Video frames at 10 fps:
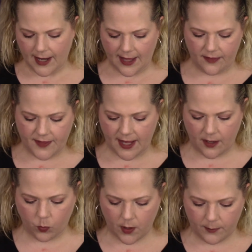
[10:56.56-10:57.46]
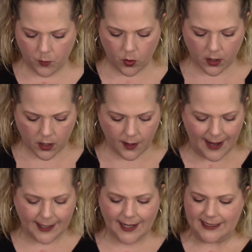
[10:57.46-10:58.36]
And then one more.
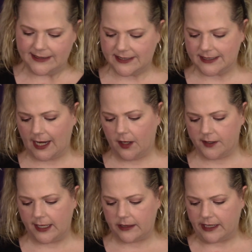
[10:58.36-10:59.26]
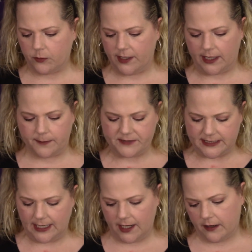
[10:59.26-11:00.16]
I got a Stay All Day liquid
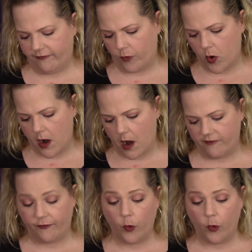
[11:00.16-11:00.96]
lipstick for